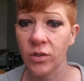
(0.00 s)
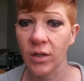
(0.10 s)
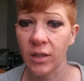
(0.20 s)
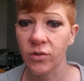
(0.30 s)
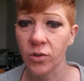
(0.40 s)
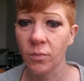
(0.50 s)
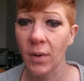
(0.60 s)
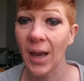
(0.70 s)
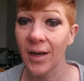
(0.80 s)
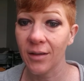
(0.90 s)
It
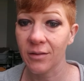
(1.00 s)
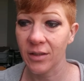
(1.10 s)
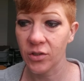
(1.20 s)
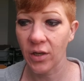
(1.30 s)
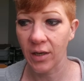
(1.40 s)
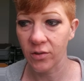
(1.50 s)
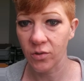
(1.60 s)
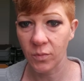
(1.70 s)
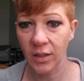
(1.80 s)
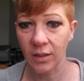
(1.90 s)
dramatically
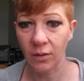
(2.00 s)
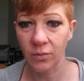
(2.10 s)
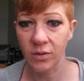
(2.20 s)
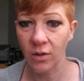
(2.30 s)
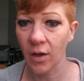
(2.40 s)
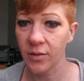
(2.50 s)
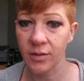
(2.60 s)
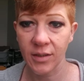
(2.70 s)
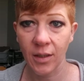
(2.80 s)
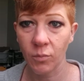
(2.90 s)
changed me. I was not the
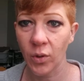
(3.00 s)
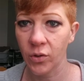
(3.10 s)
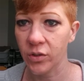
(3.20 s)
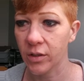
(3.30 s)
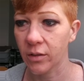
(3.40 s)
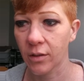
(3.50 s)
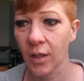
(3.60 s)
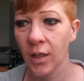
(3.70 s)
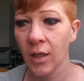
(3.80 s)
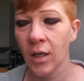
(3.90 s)
same person
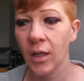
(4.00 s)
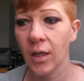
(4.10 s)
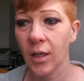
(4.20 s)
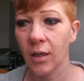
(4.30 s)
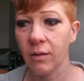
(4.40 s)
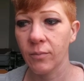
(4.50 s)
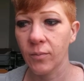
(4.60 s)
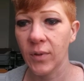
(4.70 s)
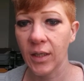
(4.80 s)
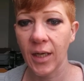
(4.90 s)

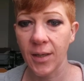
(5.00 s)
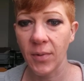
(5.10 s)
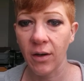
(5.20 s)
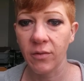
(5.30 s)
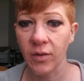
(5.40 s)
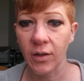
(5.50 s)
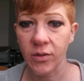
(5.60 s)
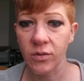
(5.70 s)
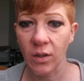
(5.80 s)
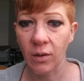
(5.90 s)
that came out of there
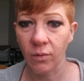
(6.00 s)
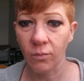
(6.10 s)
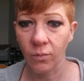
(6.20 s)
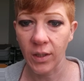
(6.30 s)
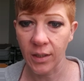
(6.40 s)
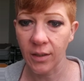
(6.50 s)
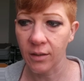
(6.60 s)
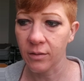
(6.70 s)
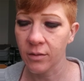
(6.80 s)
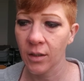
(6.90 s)
as that went
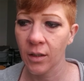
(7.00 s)
in.